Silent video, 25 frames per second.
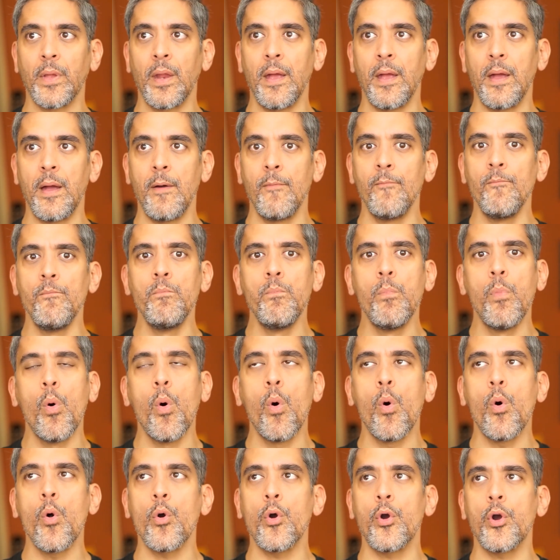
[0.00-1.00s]

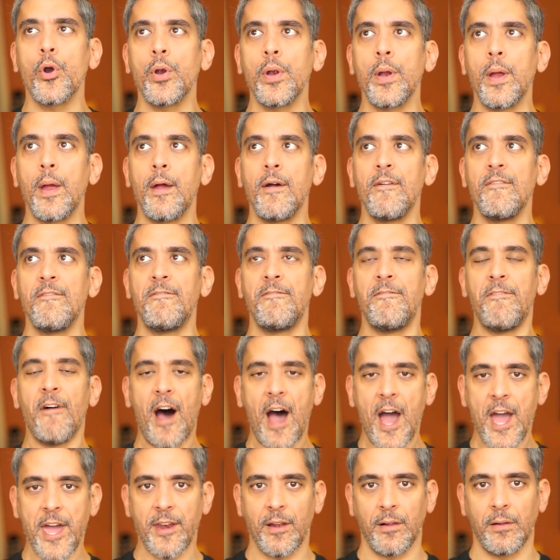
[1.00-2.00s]
more
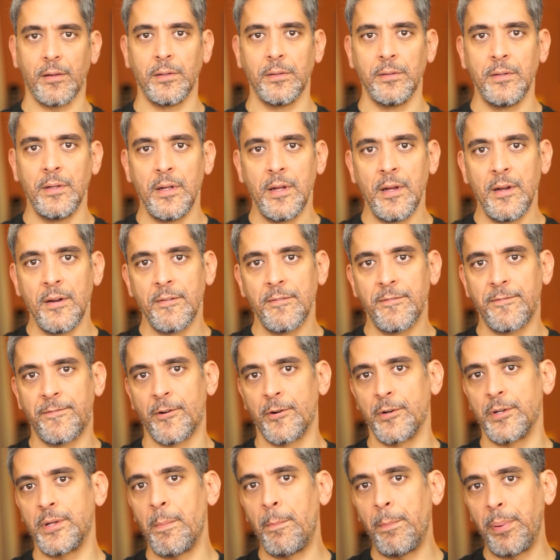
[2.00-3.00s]
vital
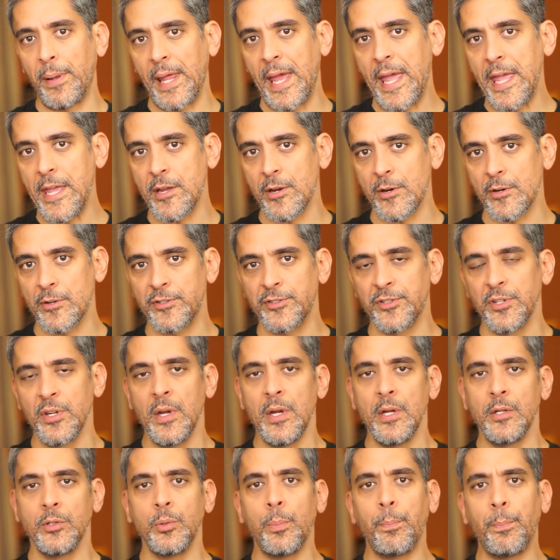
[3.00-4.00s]
for the players
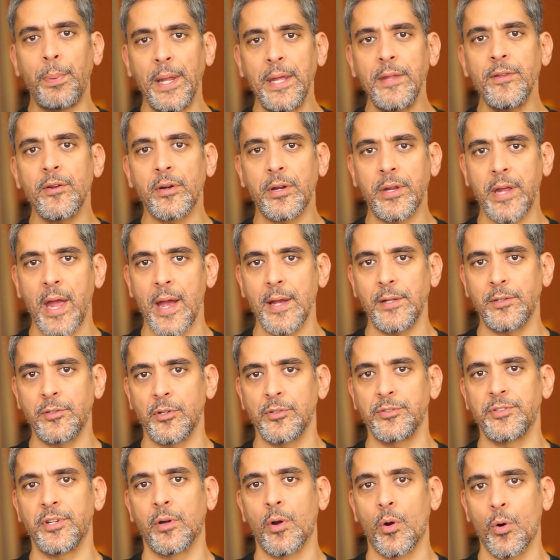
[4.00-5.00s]
to play their
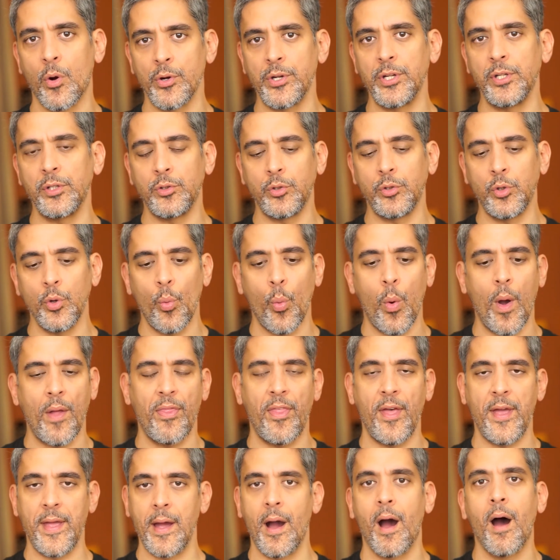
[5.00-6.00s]
characters according to what
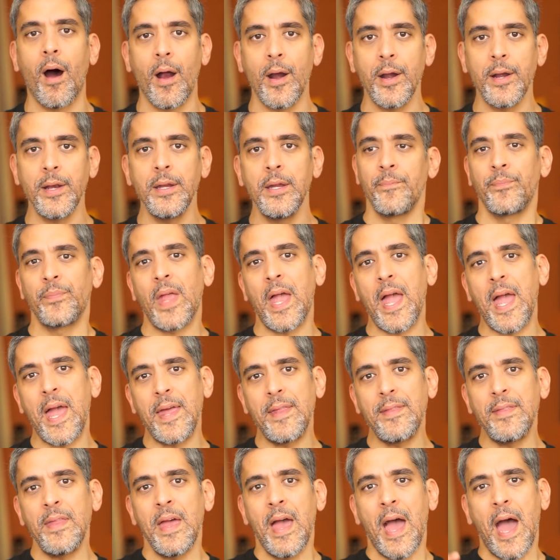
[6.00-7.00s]
they are.
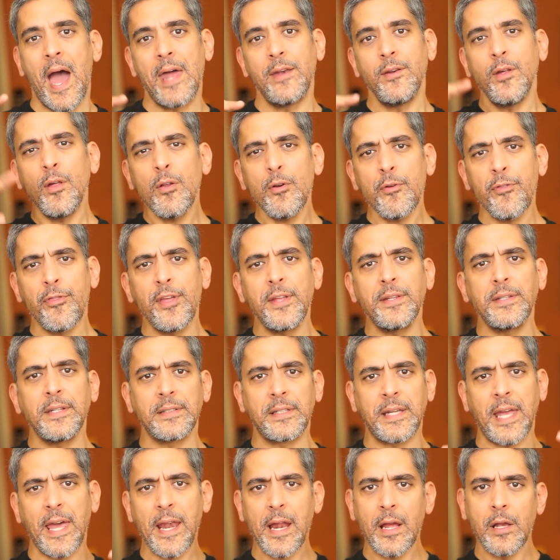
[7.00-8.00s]
And another thing that
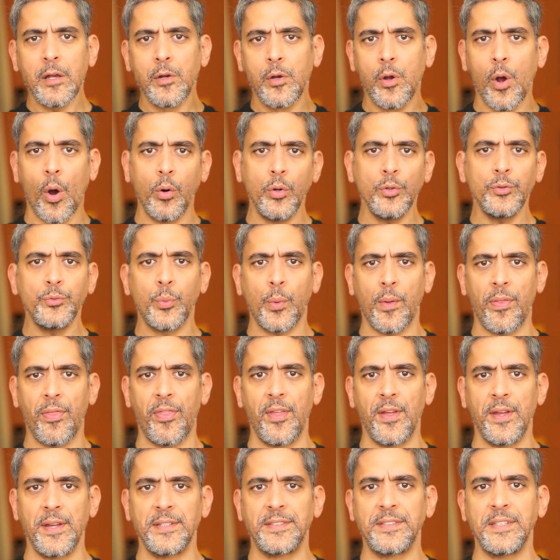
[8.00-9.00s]
kind of goes with
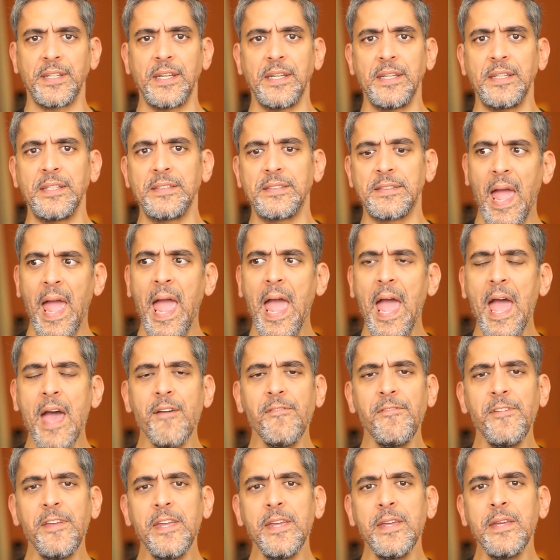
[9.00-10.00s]
this is
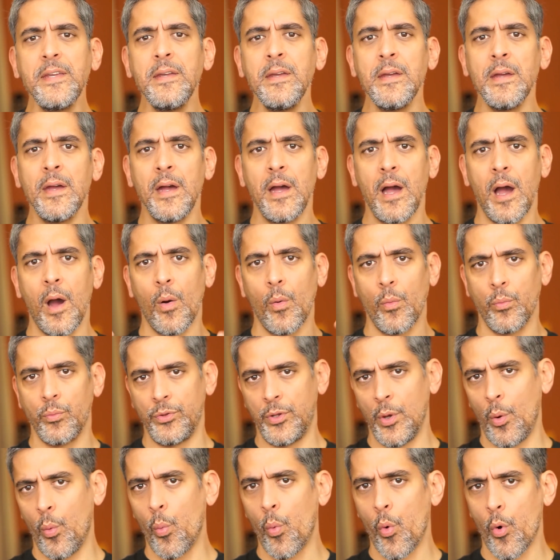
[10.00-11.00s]
having
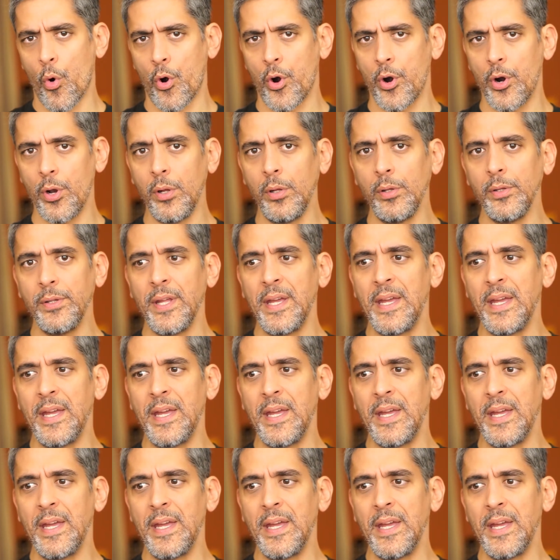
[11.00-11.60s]
the world